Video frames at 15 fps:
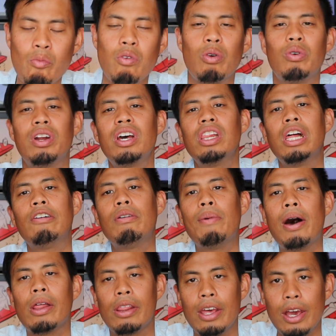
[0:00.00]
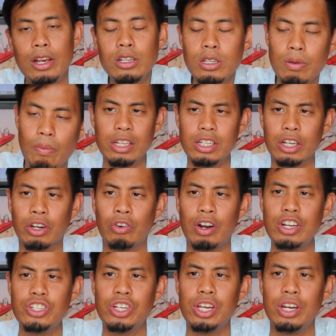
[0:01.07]
And what I love about this, it's a
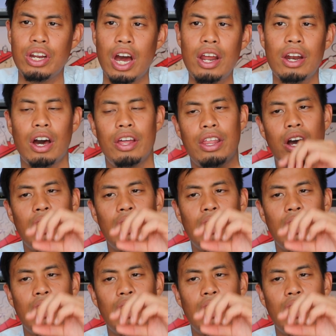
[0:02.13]
crunchy nut on the